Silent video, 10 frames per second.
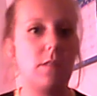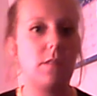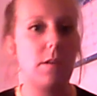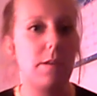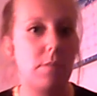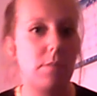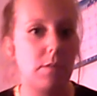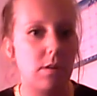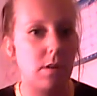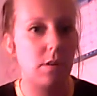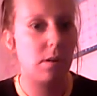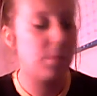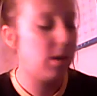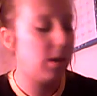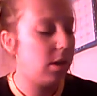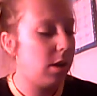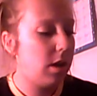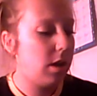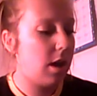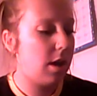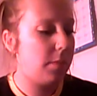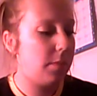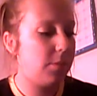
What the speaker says: Skim had broken her arm.